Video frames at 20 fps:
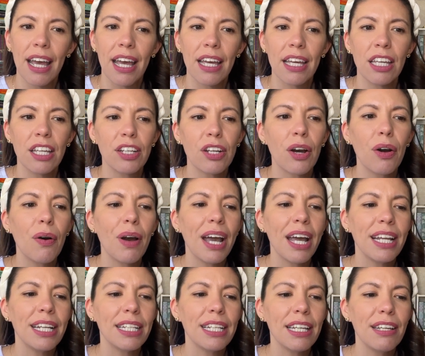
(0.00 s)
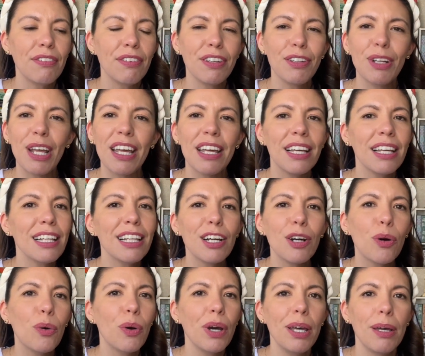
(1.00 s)
you know, and even
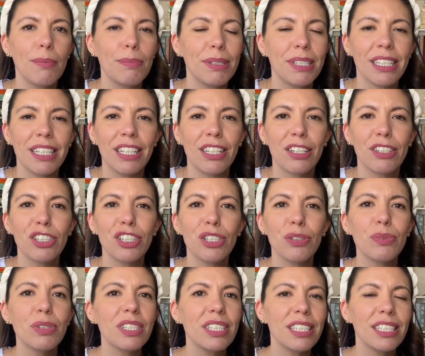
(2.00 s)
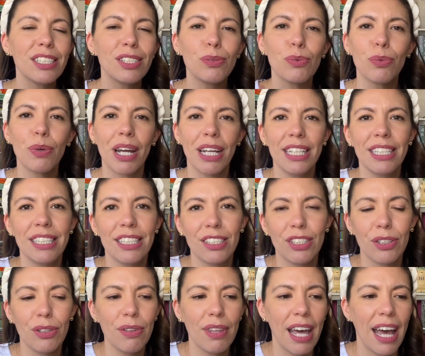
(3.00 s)
ill-equipped, you know, she was just ready to
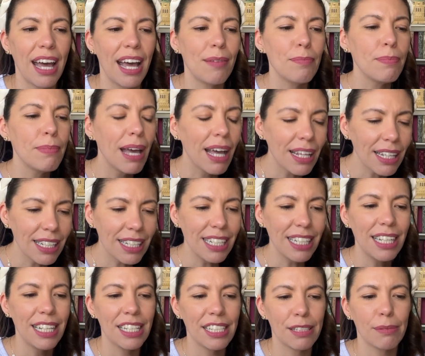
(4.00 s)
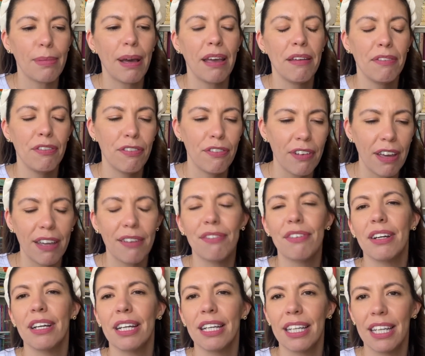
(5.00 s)
do that. Melanie is my
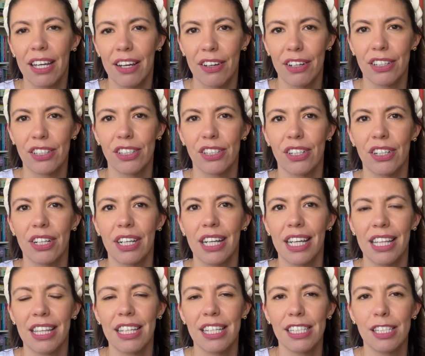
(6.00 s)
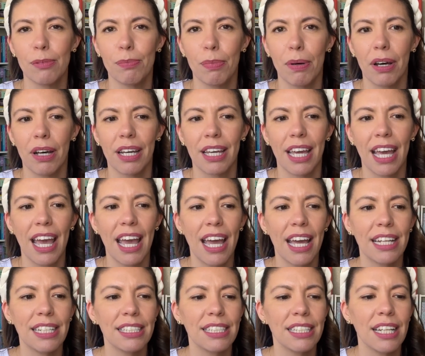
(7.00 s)
favorite character in this book.
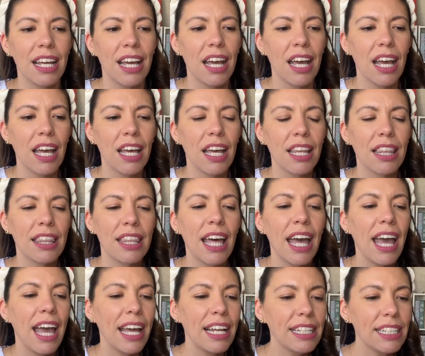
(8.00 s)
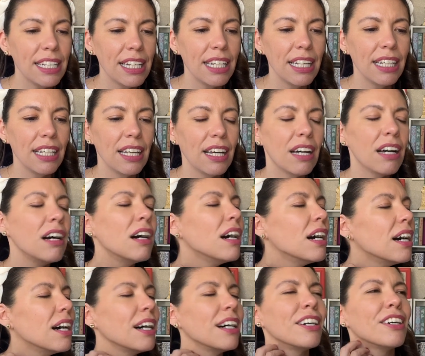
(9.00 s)
And the ending,
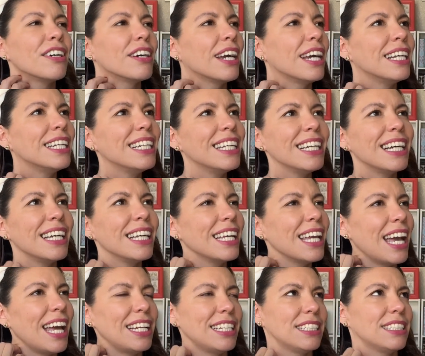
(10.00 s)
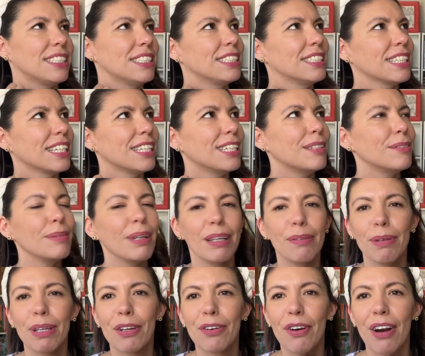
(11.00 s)
oh, her ending again, is just gonna
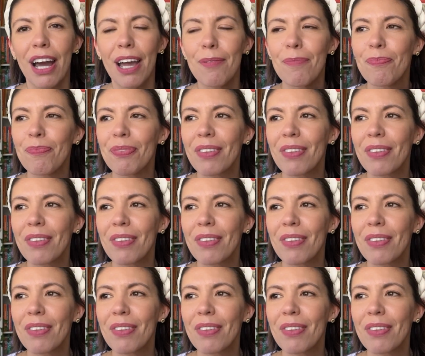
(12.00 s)
make me cry.